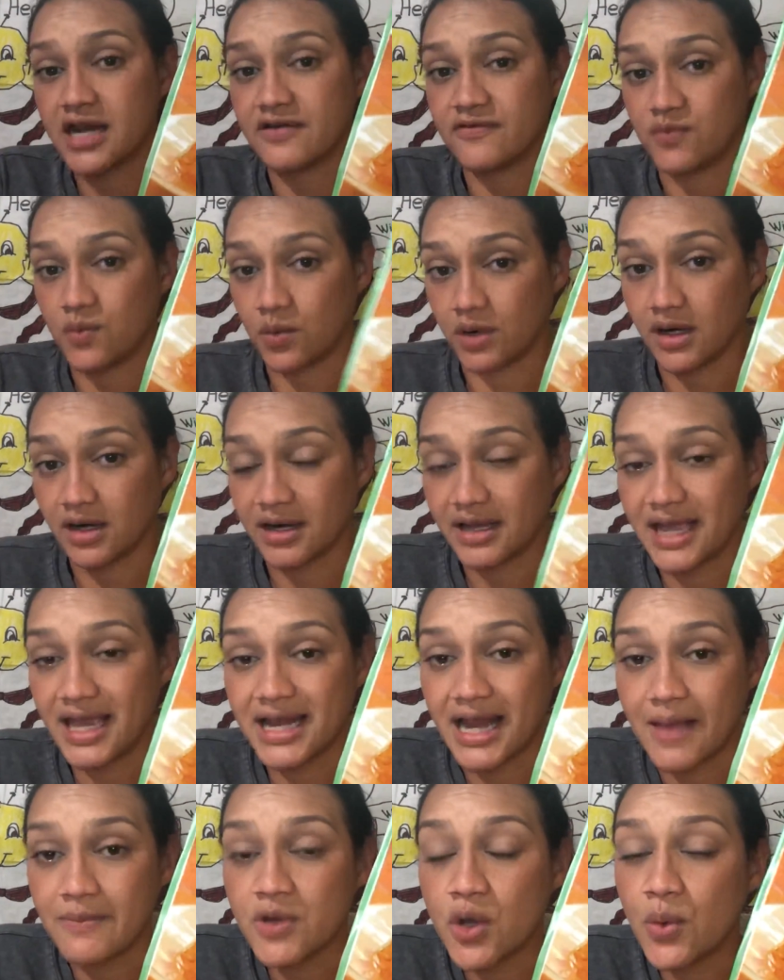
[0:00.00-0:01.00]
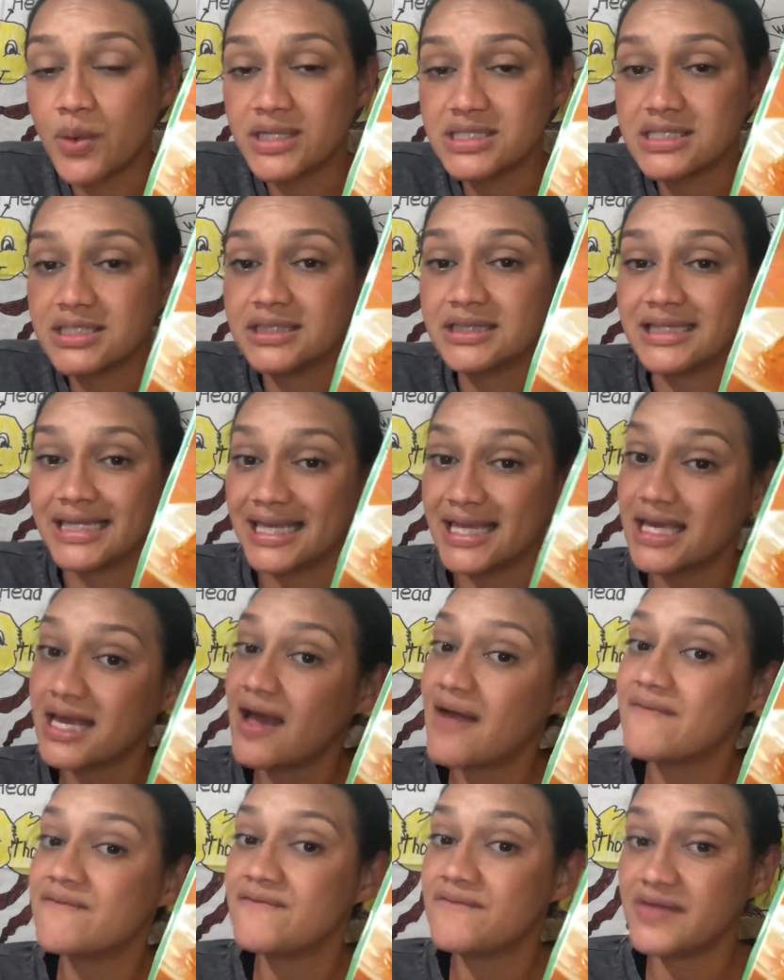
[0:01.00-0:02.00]
of work, and I'm going to link
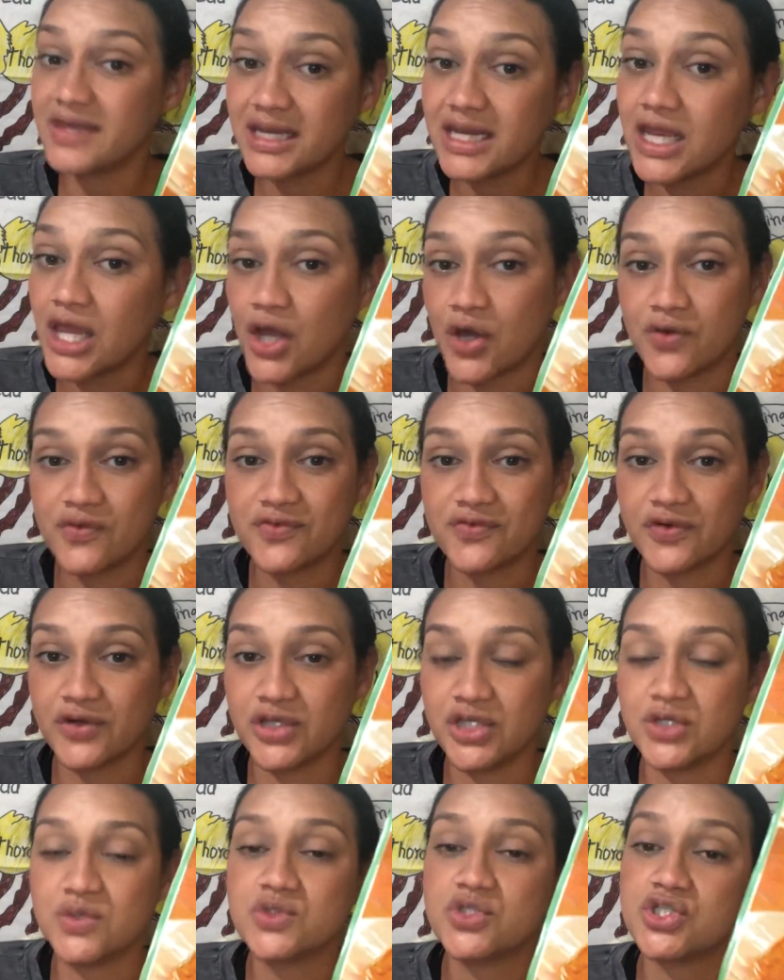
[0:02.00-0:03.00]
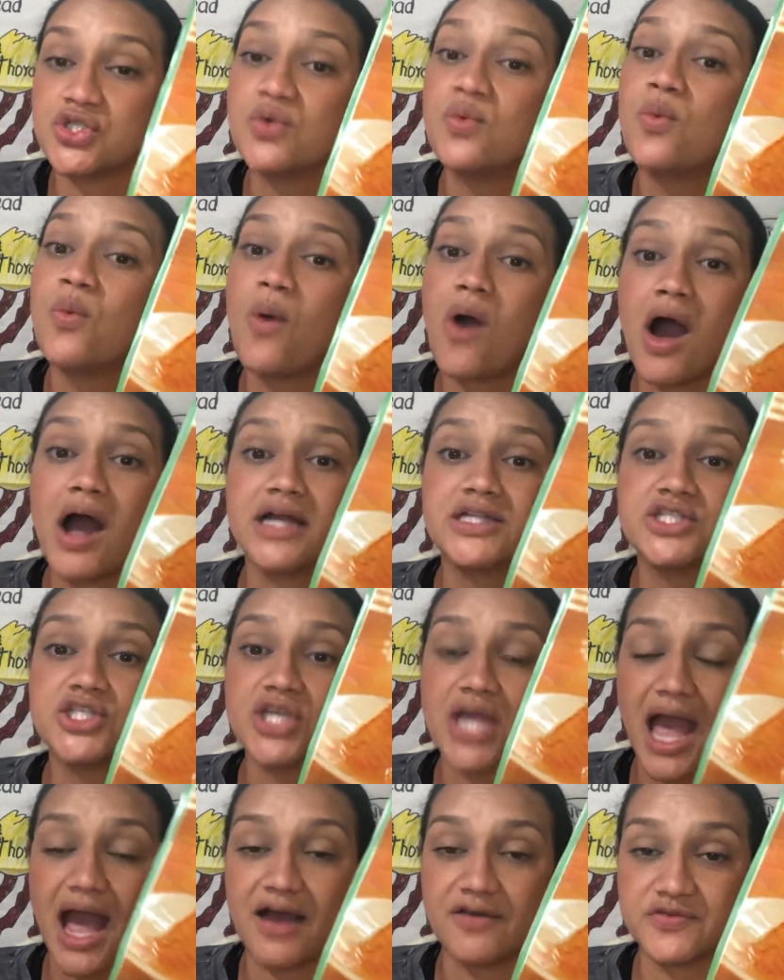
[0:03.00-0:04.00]
a video for you to watch
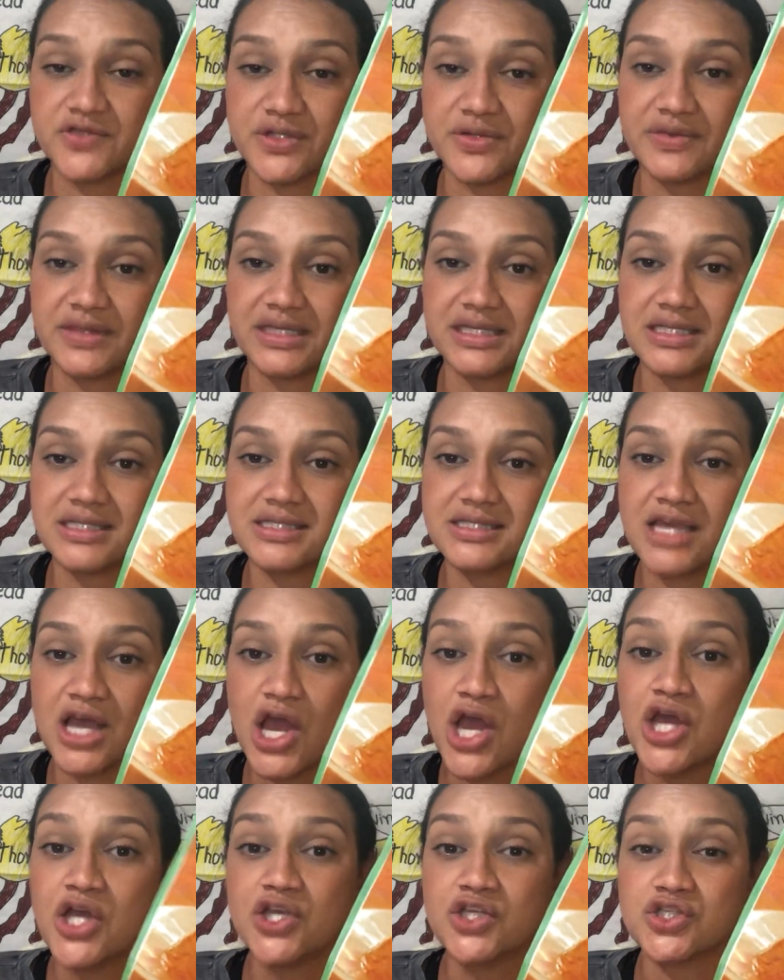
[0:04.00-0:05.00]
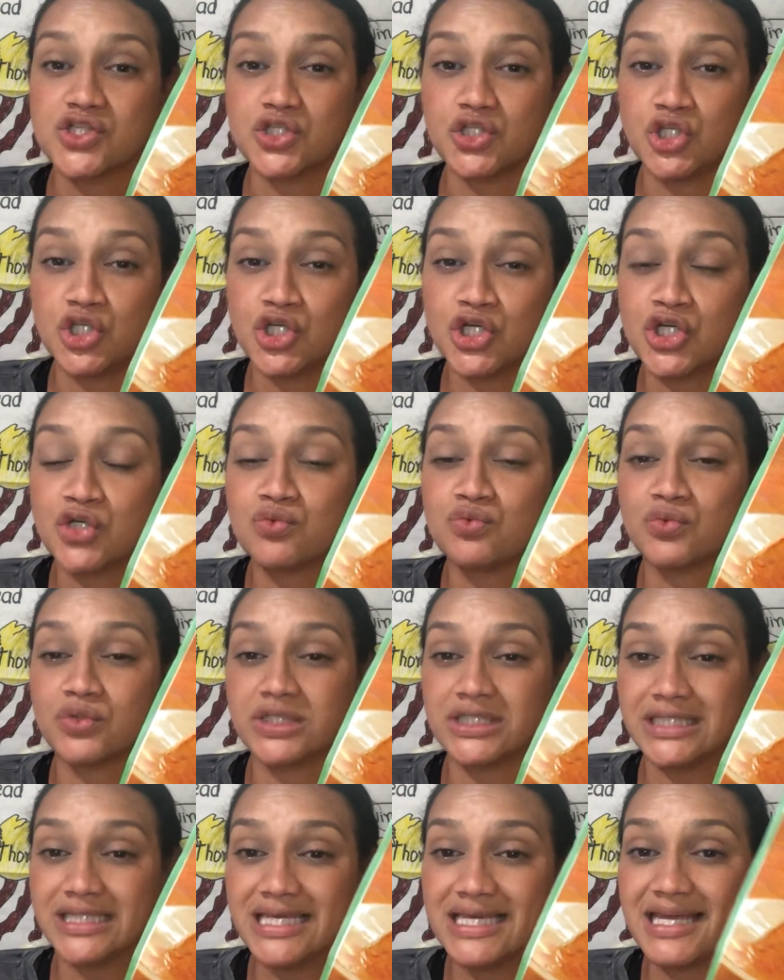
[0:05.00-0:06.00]
after this so you could
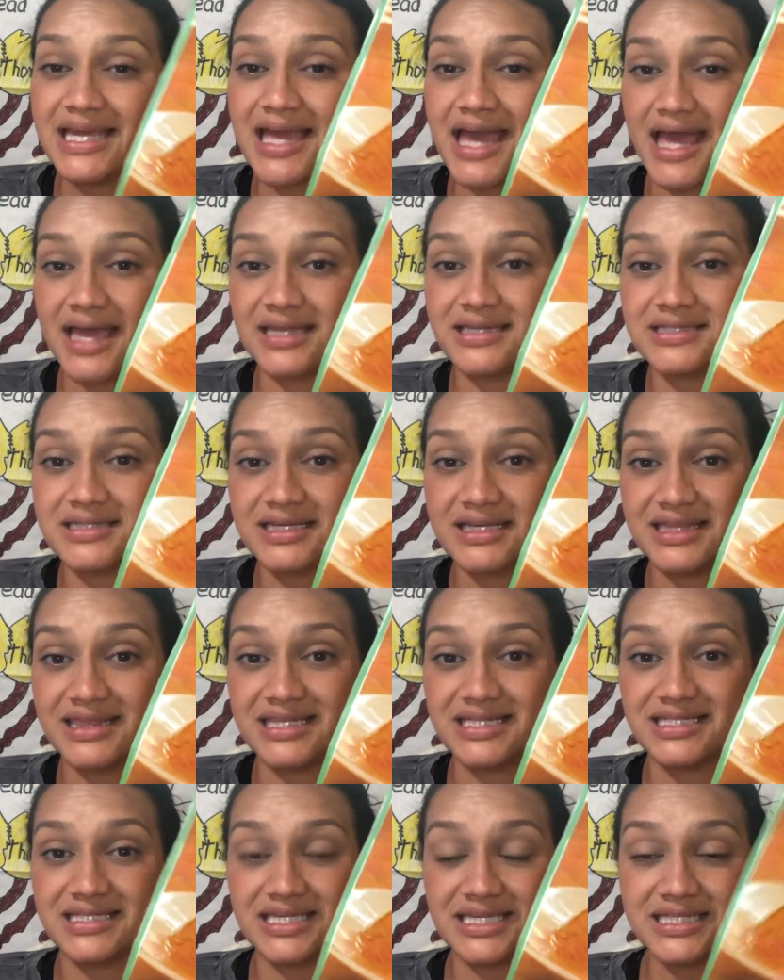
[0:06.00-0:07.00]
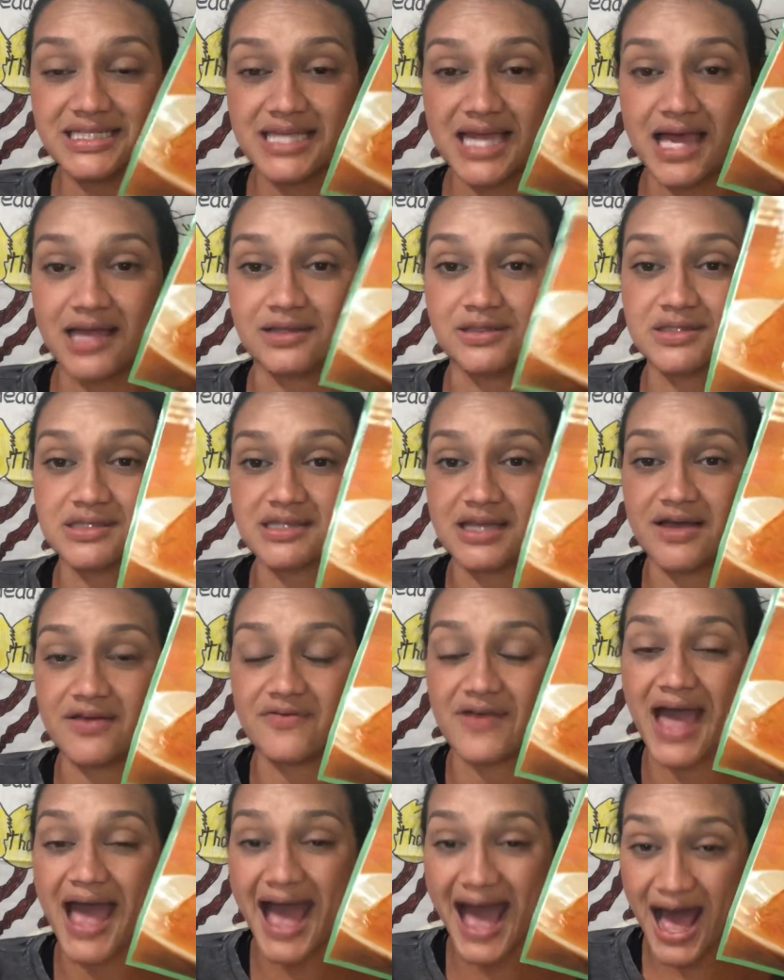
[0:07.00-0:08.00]
really get the details of
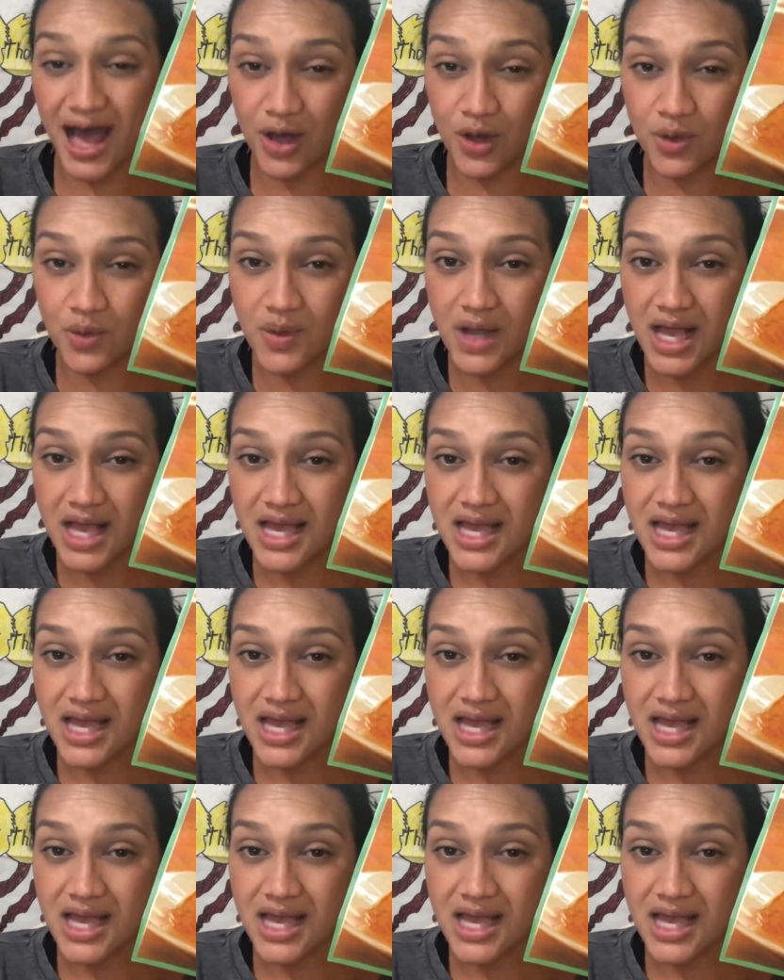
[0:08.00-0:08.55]
how